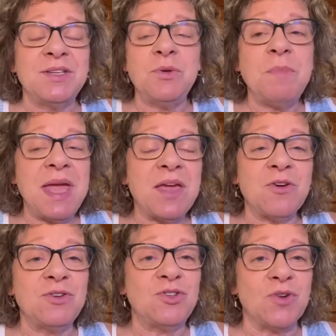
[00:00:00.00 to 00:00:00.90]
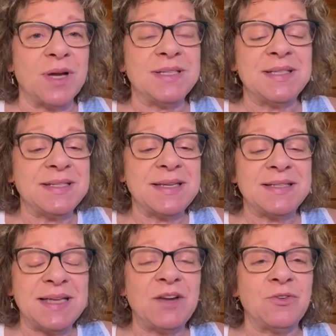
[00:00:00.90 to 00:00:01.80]
to make good choices,
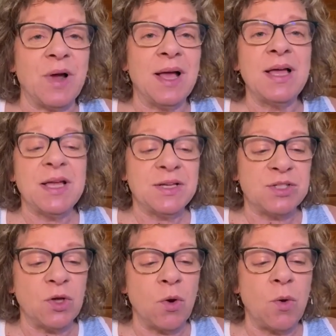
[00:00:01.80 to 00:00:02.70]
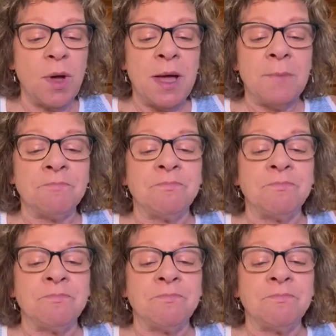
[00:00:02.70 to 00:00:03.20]
etc. So